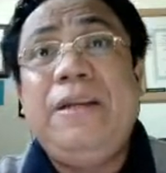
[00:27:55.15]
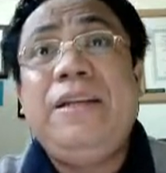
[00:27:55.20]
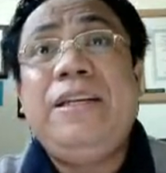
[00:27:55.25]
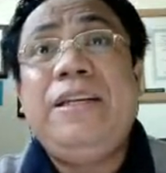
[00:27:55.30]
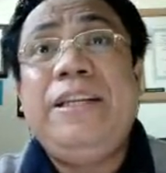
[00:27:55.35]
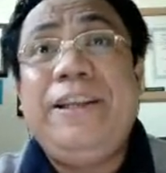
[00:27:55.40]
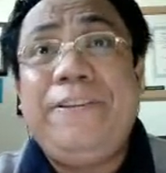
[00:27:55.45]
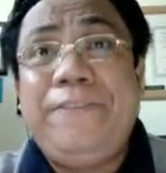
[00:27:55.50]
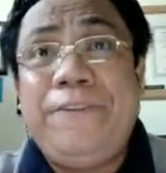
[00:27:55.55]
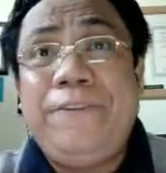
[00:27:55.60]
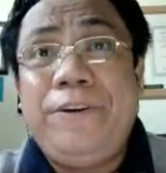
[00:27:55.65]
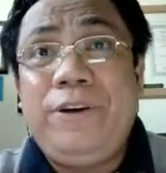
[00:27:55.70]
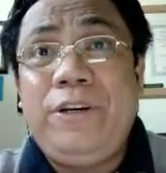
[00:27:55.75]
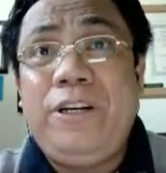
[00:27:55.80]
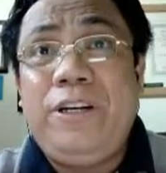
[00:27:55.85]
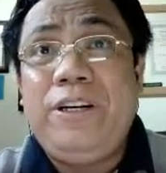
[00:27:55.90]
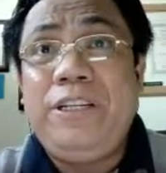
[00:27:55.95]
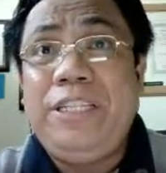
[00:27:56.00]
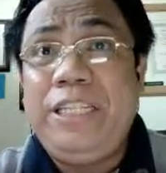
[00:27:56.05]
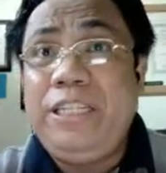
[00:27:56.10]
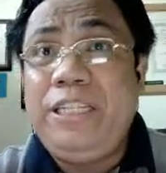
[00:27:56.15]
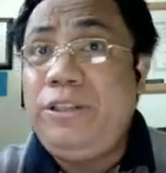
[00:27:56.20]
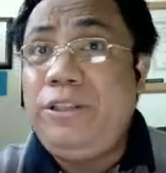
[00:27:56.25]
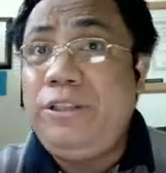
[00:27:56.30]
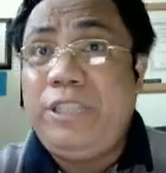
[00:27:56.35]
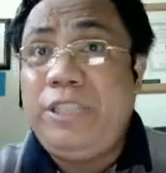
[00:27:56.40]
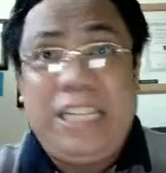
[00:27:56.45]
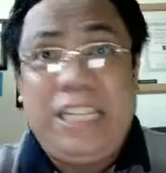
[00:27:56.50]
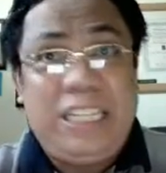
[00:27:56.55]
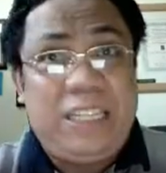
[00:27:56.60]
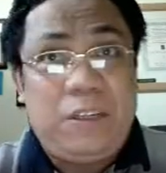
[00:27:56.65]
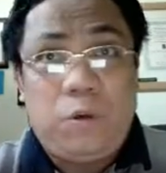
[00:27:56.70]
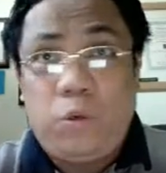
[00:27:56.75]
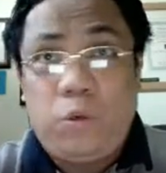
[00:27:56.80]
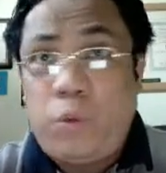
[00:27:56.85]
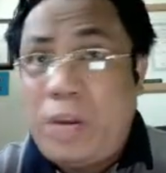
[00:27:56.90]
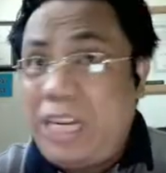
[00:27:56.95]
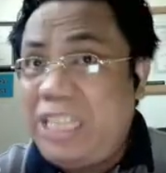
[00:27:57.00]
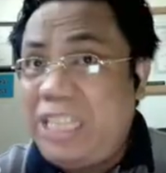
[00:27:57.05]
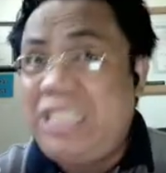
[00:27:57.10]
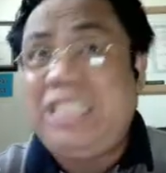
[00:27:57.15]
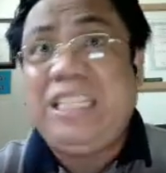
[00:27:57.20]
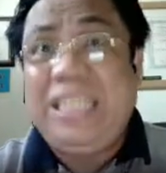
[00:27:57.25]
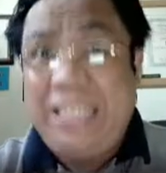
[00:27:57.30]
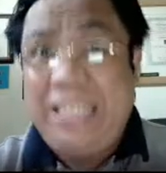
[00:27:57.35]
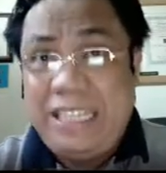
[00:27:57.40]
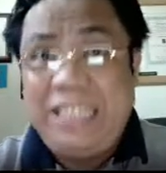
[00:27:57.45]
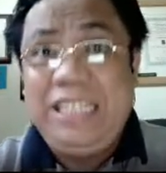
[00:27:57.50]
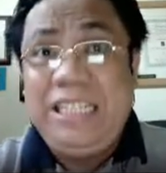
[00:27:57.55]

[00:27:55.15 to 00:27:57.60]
Therefore, their genius is wasted.